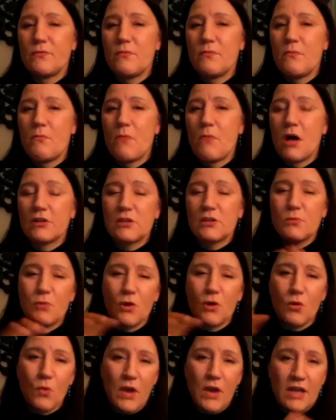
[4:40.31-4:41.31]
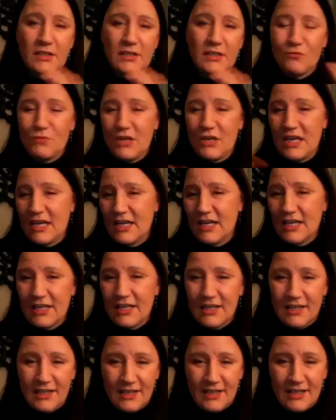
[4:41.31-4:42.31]
multiple ways of
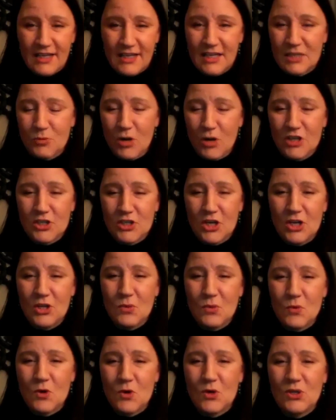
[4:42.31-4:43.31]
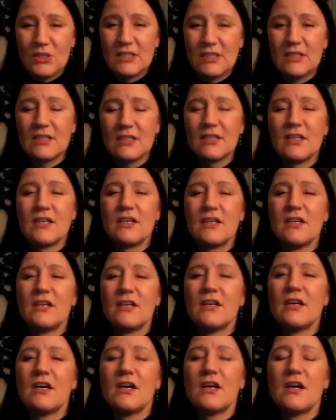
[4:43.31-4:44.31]
being in expression in the world,
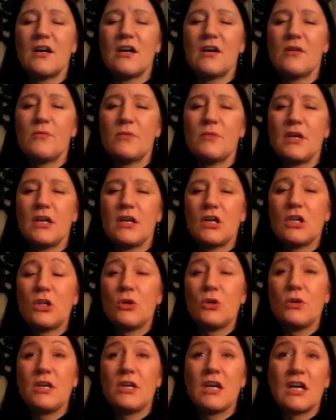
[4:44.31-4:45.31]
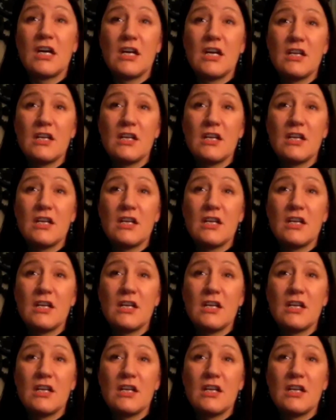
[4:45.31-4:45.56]
including